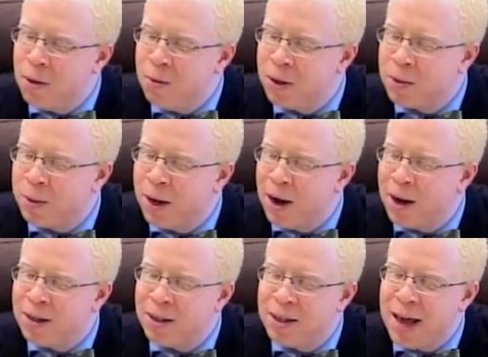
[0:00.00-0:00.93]
with
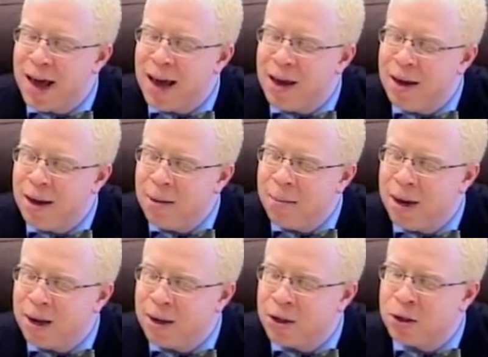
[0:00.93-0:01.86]
regard to that,
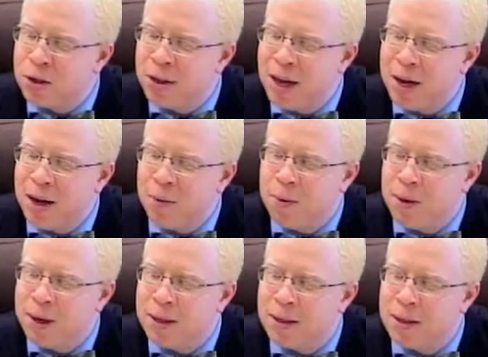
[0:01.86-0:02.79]
making sure that it
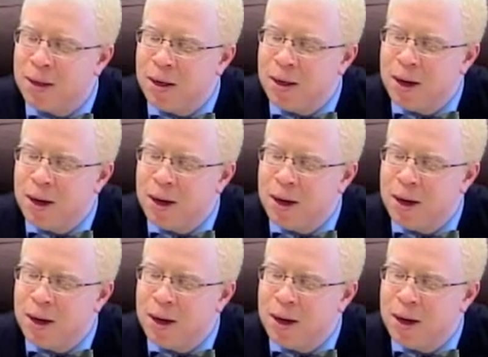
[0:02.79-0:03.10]
was